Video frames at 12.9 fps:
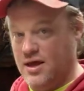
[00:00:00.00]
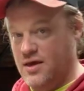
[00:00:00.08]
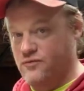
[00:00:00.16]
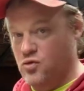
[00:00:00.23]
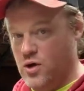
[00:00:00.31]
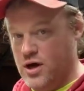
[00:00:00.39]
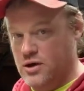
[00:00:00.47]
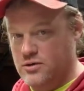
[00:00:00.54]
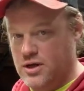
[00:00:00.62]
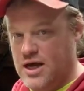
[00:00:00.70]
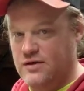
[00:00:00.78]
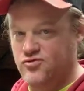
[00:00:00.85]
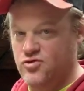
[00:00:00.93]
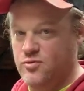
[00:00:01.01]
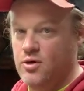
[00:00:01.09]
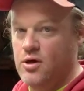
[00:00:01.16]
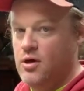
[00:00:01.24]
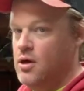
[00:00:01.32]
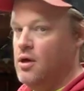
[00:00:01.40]
giveaway on the live stream.
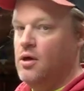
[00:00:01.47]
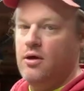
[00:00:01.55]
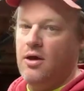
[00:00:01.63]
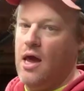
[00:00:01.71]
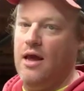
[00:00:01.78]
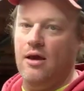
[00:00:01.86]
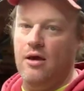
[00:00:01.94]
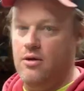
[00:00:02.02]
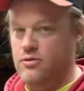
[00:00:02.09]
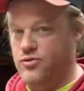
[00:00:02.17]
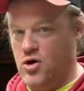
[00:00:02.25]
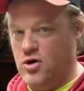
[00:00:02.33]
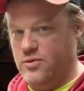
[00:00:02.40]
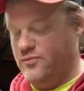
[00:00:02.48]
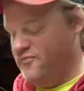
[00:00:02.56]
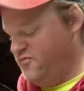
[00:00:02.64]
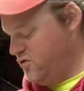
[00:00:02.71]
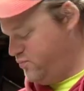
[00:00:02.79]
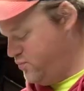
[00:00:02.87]
Got like 130
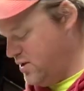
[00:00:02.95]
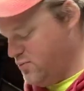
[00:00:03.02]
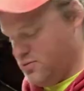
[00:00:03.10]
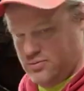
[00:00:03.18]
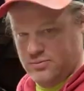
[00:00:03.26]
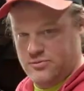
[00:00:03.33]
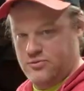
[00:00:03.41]
people.